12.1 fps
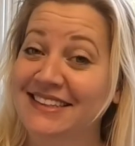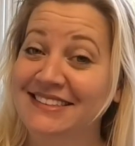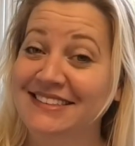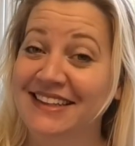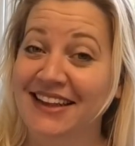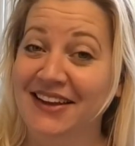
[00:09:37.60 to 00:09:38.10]

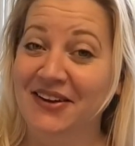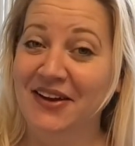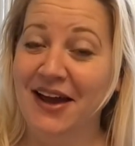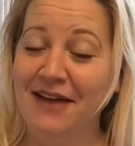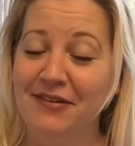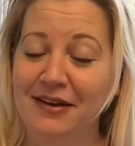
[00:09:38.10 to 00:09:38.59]
So there you
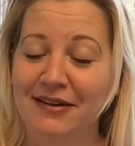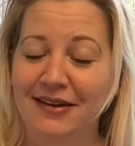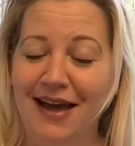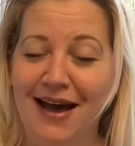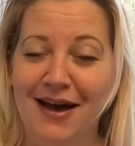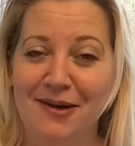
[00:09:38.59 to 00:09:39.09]
have it,
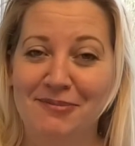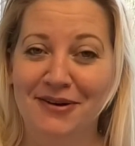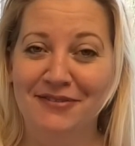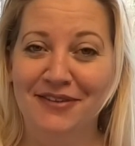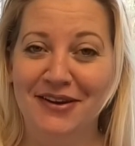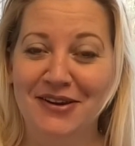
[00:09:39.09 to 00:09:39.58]
a
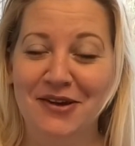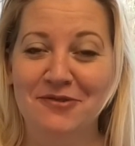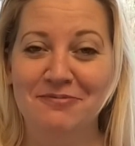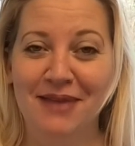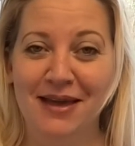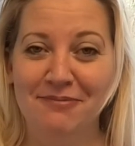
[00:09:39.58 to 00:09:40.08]
perfect
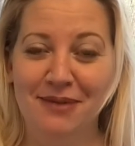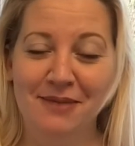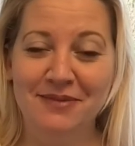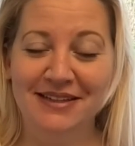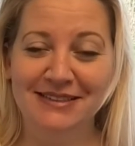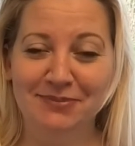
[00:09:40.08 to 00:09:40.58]
homemade
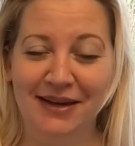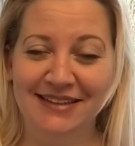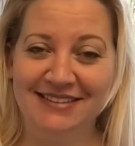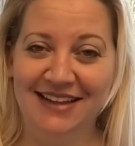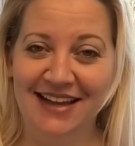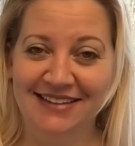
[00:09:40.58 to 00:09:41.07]
pumpkin
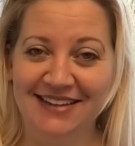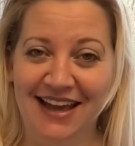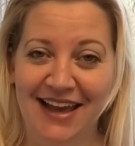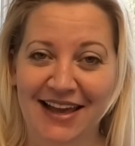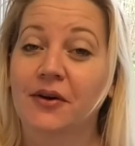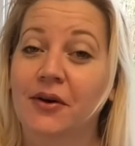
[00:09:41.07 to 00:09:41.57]
spice
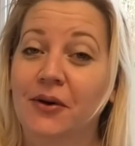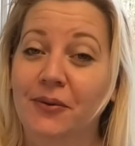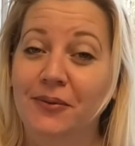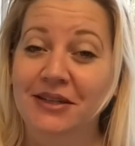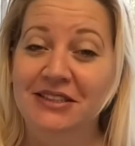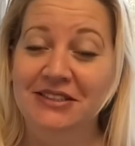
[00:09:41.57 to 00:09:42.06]
latte,
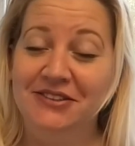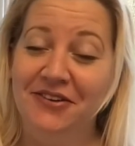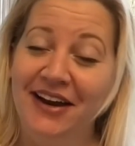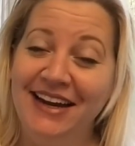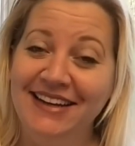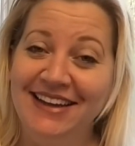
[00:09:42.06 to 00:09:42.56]
which is
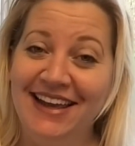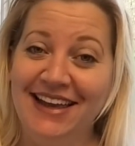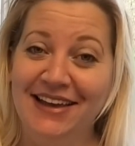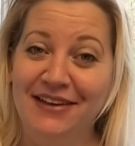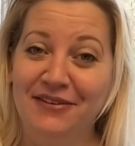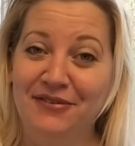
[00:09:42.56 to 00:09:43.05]
great
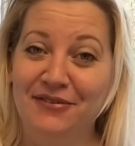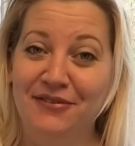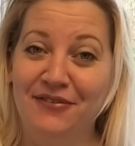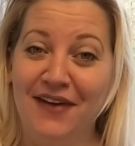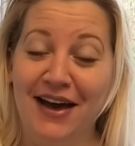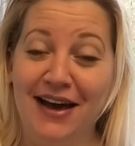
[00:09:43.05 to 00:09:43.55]
if
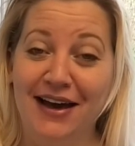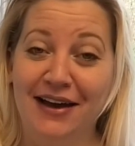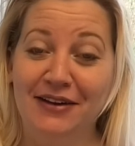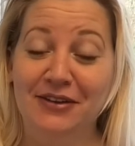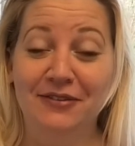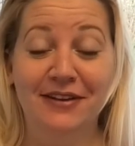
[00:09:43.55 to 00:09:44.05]

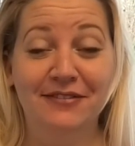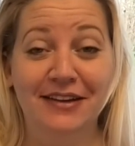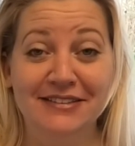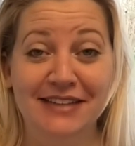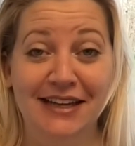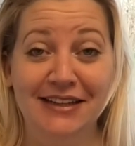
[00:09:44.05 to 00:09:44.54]
you live
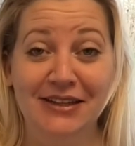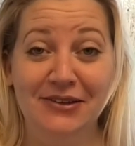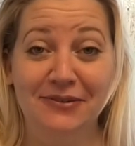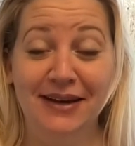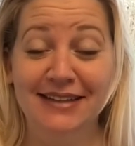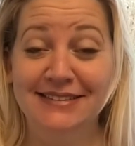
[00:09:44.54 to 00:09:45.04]
outside the
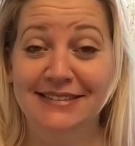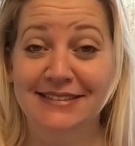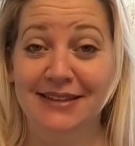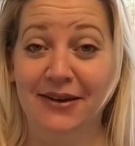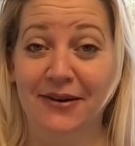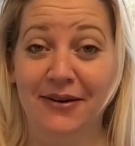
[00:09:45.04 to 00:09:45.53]
US.
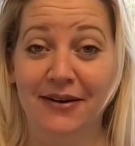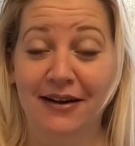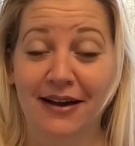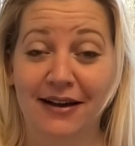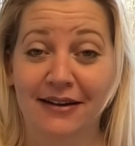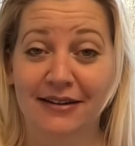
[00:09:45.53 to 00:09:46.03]

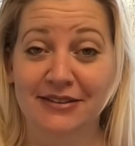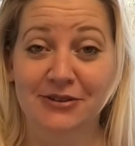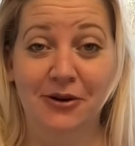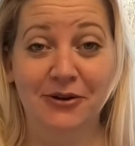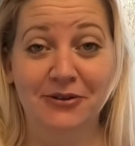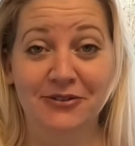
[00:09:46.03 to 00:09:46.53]
It's
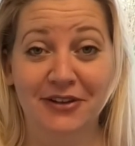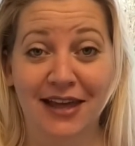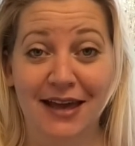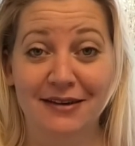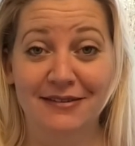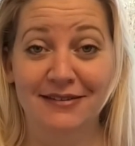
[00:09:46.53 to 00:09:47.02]
harder to
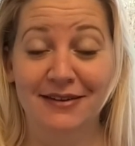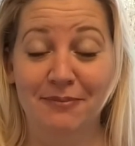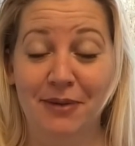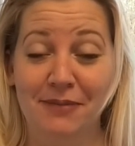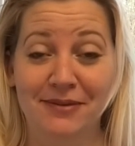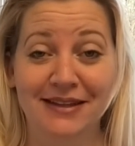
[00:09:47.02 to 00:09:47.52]
get
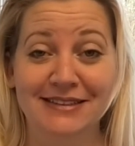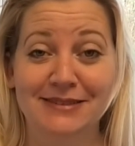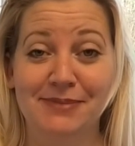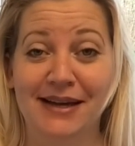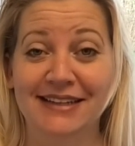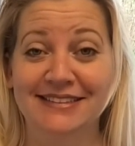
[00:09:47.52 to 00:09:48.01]
pumpkin
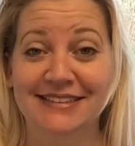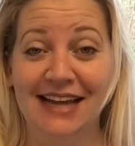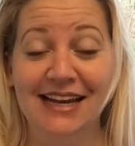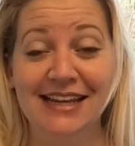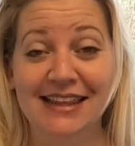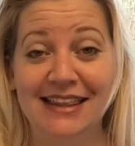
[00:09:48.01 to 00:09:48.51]
spice
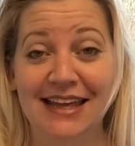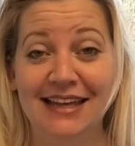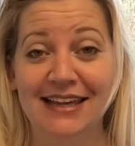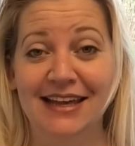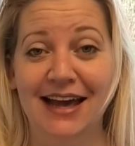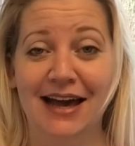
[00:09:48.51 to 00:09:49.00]

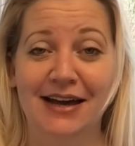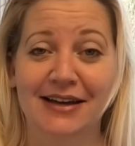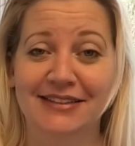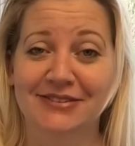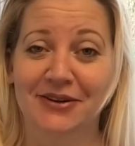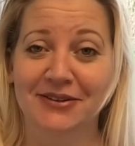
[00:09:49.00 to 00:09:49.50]
anything,
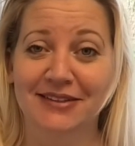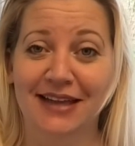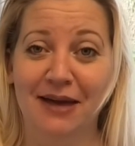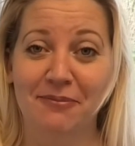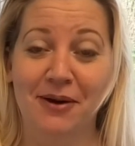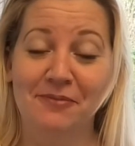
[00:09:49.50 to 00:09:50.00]
it's hard to
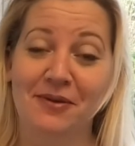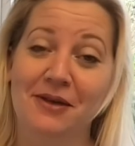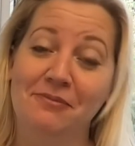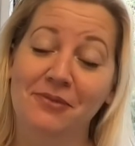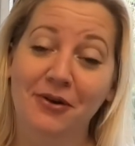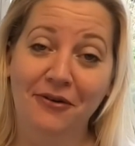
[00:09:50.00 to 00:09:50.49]
get pumpkin
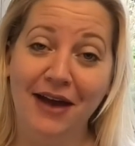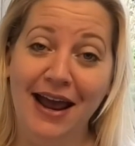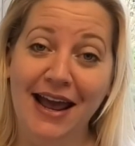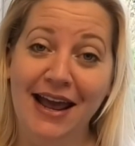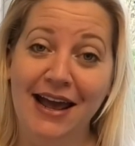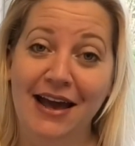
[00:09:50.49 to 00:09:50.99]

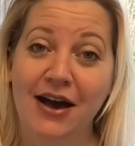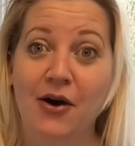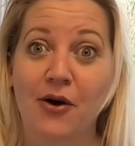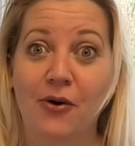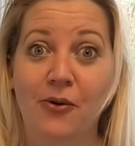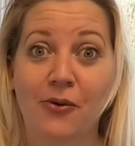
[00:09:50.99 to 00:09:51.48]
puree,
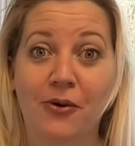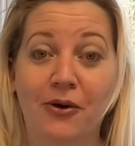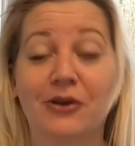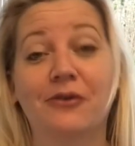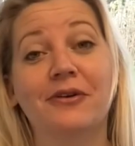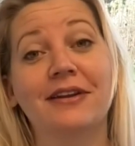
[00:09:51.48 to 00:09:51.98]
or
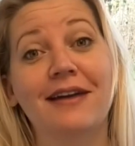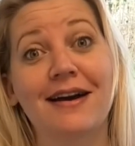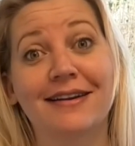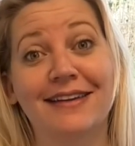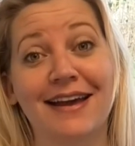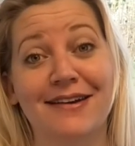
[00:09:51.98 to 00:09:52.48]
you're in
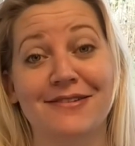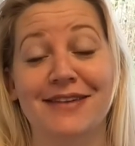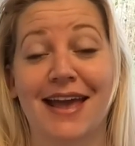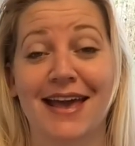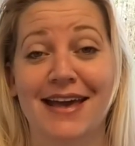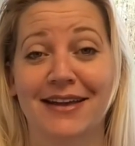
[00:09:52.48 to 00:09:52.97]

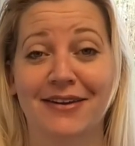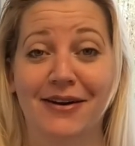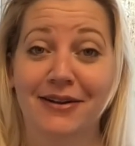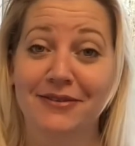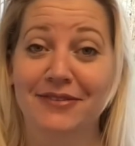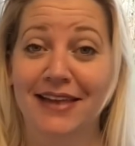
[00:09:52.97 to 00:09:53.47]
lockdown and
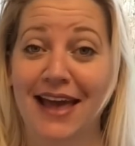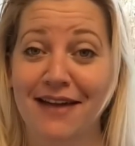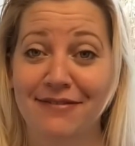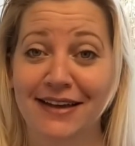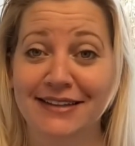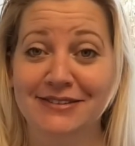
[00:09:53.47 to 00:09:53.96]
all of the
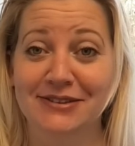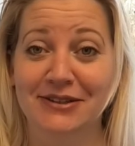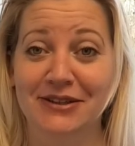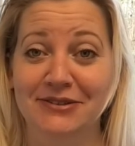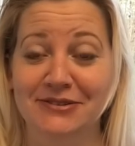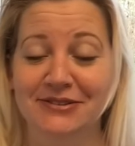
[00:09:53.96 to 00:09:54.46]
cafes are
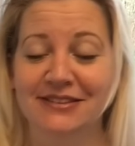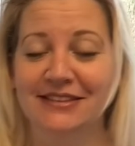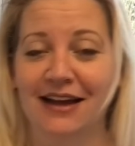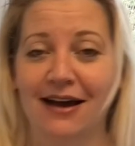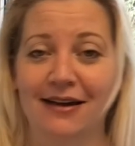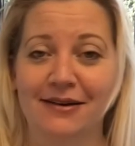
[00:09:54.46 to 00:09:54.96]
closed.
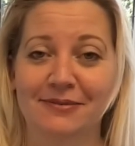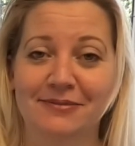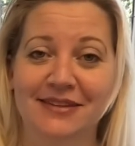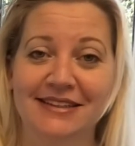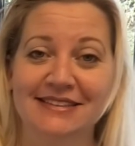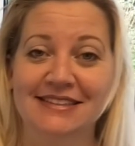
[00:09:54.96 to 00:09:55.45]

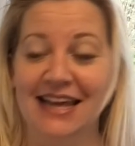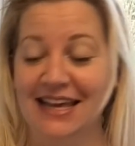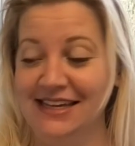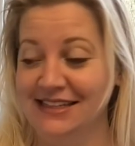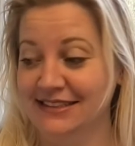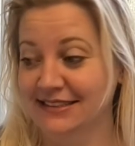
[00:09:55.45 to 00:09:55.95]
This
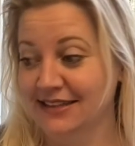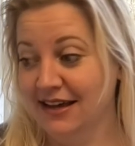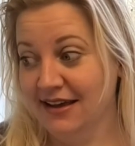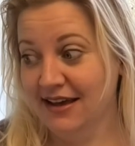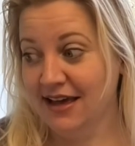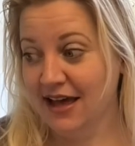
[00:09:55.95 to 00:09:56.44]
is
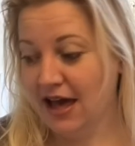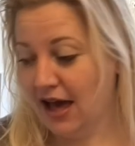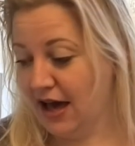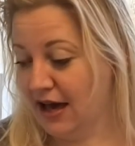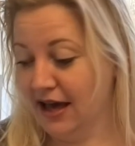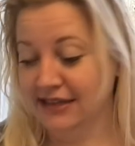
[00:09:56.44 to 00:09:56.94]

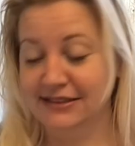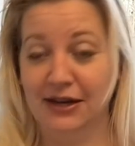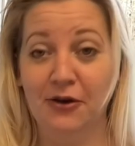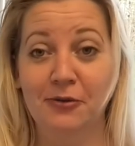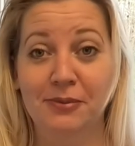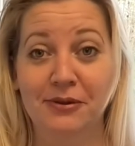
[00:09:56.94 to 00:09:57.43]
as I
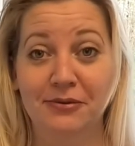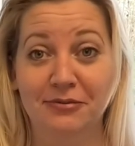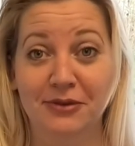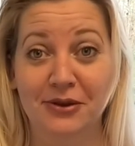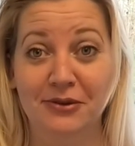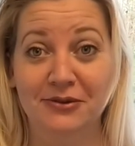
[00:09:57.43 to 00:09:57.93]
hope
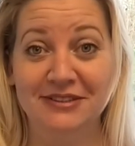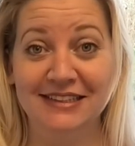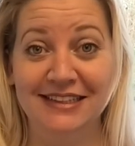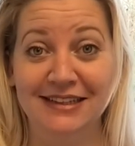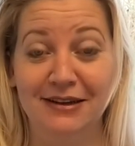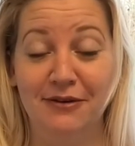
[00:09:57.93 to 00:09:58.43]
you
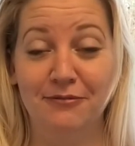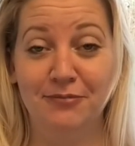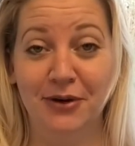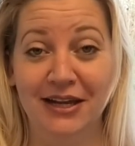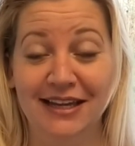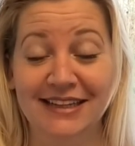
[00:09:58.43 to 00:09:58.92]
see,
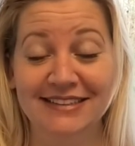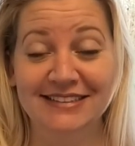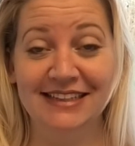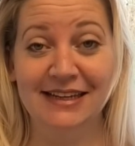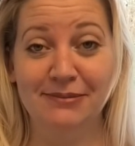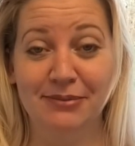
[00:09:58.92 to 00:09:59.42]
pretty
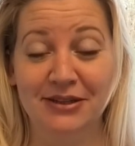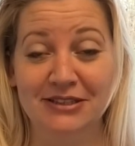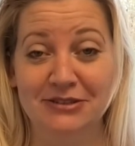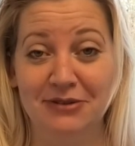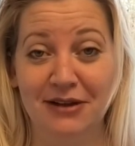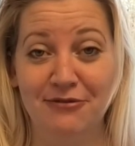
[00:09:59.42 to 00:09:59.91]
easy, pretty
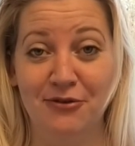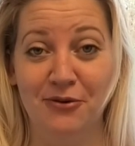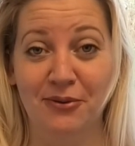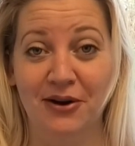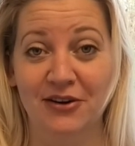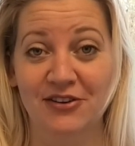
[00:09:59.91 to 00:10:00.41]

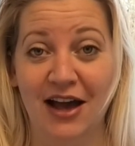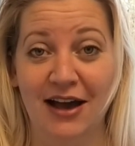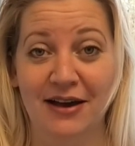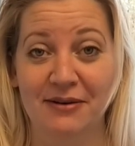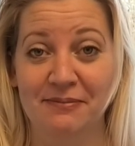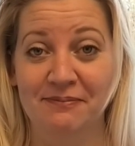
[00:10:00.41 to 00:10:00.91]
straightforward,
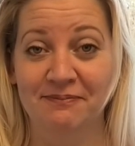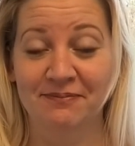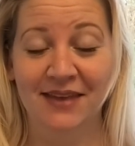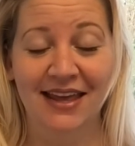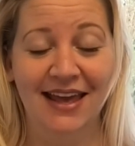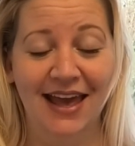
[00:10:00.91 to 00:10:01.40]

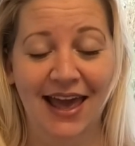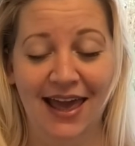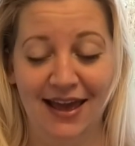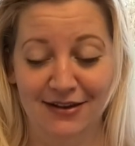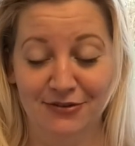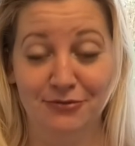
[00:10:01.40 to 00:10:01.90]

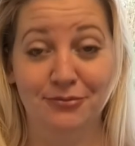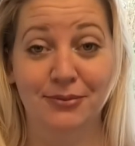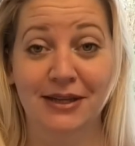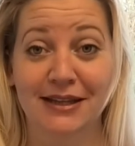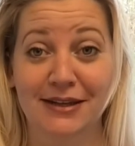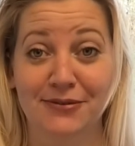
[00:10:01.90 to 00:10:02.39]
and
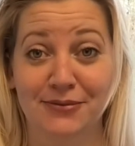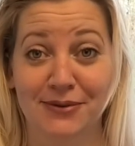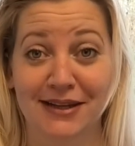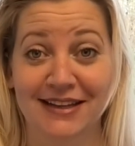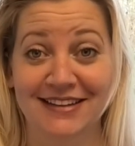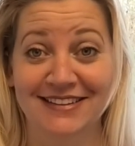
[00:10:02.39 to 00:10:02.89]
really,
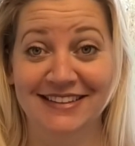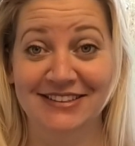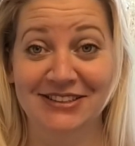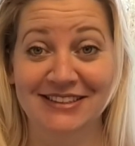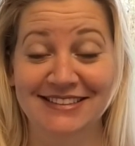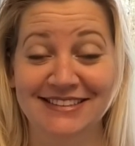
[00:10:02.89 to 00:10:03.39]
really
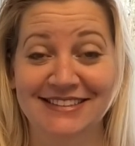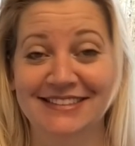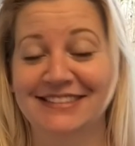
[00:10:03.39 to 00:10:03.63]
delicious.